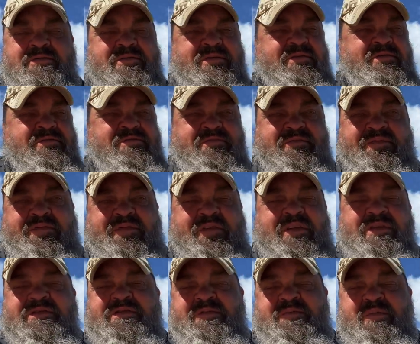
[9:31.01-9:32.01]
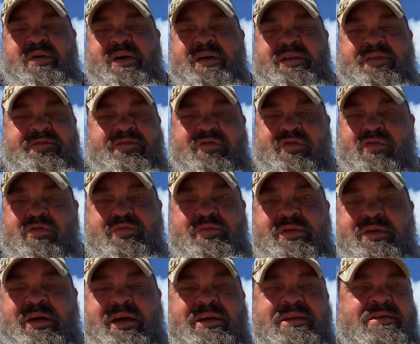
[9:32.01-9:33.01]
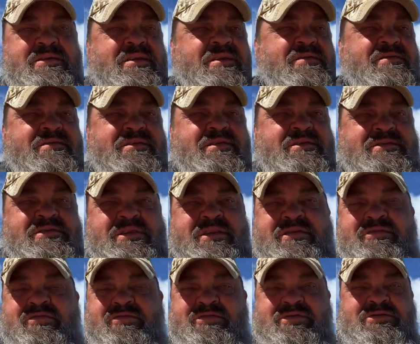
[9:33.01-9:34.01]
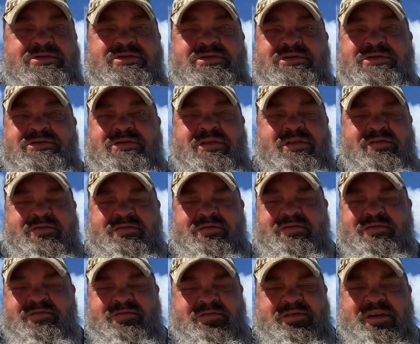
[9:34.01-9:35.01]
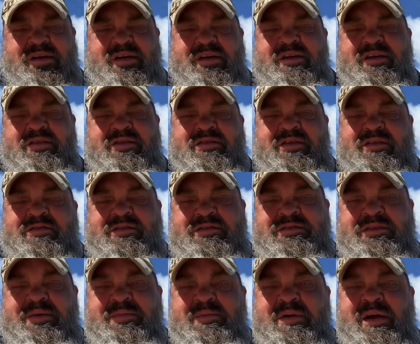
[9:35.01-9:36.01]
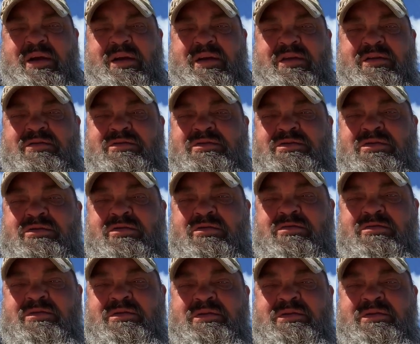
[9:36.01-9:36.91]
And friends of mine have told me that. Like, said, holy gee, you're not the same guy I used to know.